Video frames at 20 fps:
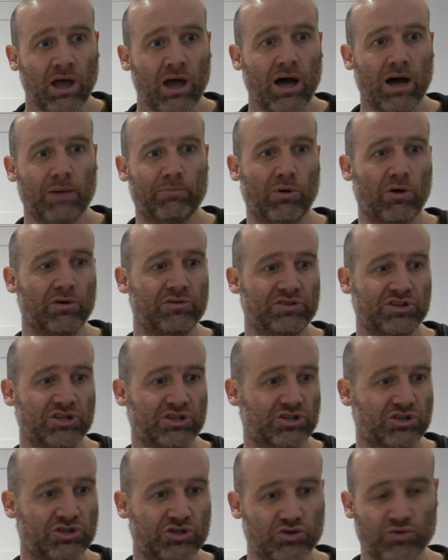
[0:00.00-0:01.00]
are both
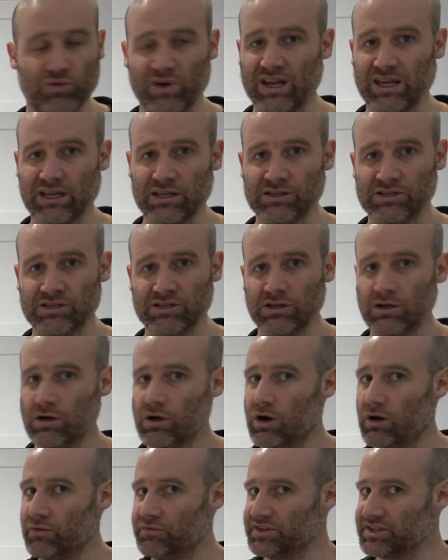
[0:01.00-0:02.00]
just strings
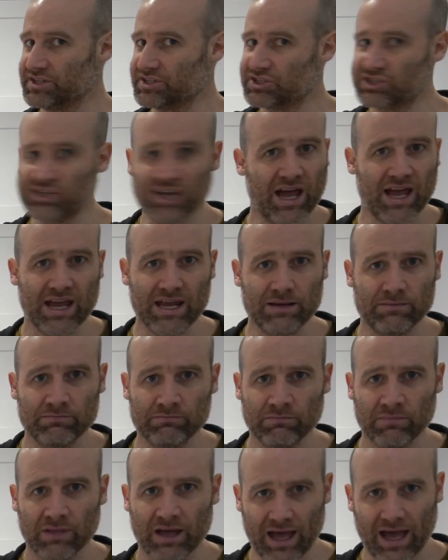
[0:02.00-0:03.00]
of the
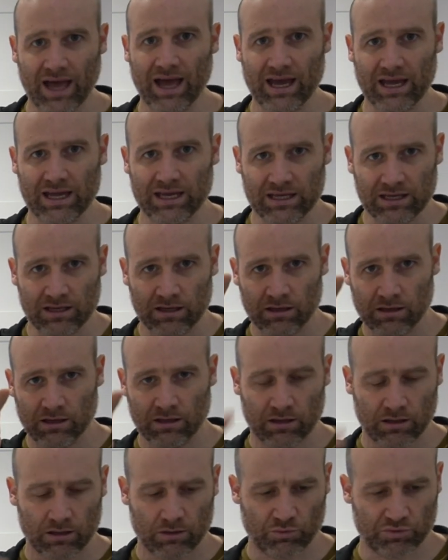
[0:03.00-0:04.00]
same A
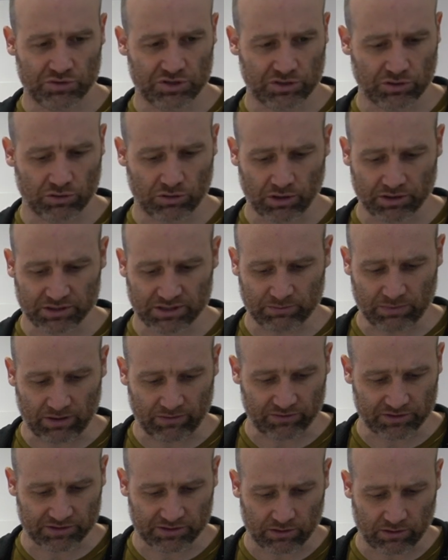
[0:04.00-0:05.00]
with the two dots
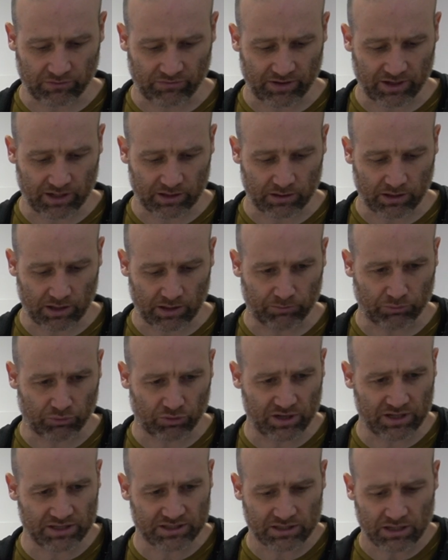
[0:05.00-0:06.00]
above it. So if I
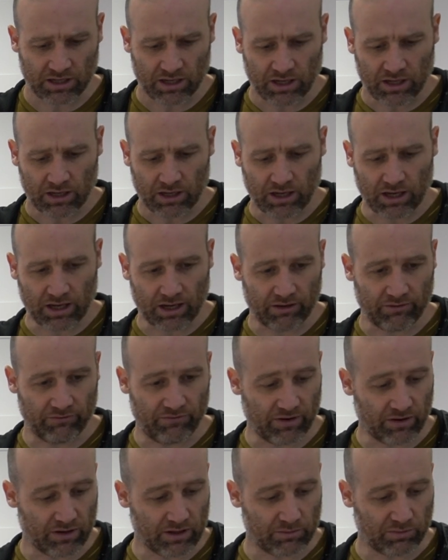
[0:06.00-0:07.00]
print
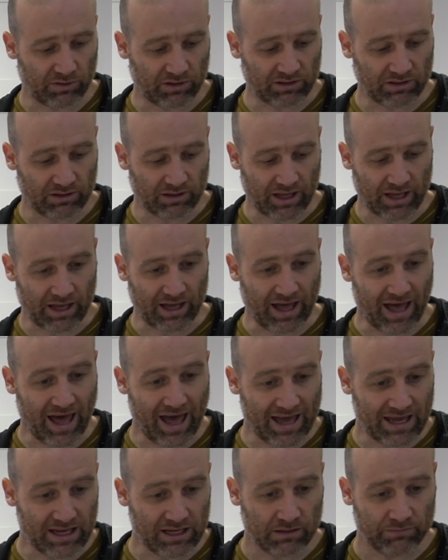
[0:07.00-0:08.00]
variable
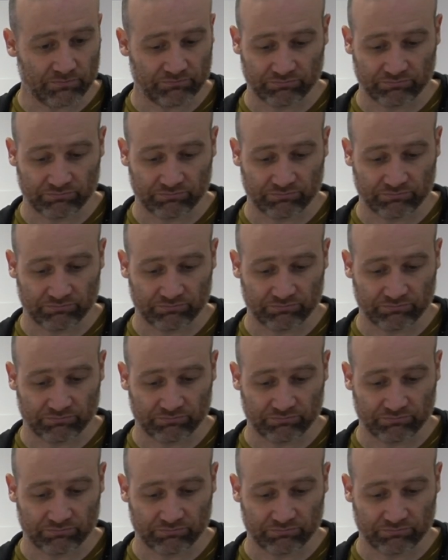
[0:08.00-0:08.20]
A,